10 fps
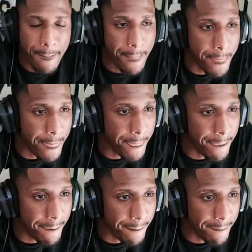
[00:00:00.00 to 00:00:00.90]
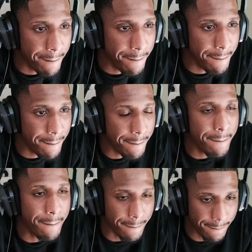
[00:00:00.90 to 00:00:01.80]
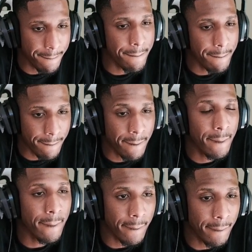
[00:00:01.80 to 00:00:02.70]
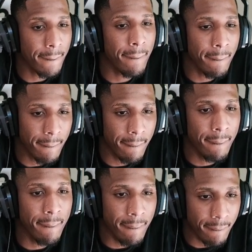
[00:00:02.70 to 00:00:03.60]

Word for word: you wear a do rag, especially if you're rocking like a wavy style